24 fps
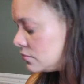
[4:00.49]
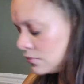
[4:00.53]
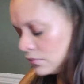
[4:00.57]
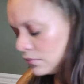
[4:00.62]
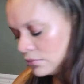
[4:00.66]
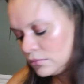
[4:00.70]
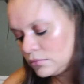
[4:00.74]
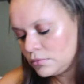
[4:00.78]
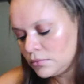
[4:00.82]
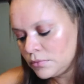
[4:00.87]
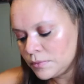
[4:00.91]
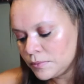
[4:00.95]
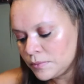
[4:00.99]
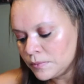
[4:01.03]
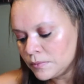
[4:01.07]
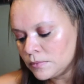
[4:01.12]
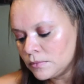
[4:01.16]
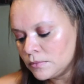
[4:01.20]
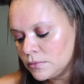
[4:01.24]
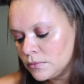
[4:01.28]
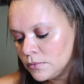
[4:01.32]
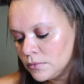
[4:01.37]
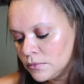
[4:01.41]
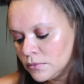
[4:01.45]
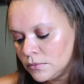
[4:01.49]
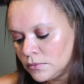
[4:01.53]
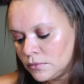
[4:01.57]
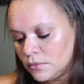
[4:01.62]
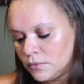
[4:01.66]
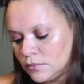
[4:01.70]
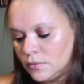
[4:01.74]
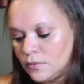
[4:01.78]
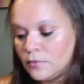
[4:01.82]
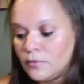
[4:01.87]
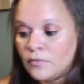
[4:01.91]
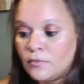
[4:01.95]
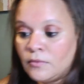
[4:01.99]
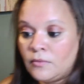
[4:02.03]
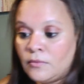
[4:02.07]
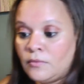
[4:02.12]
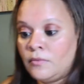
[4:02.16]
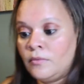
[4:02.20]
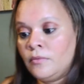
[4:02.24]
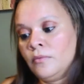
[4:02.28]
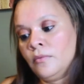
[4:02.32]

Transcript: (no one is talking)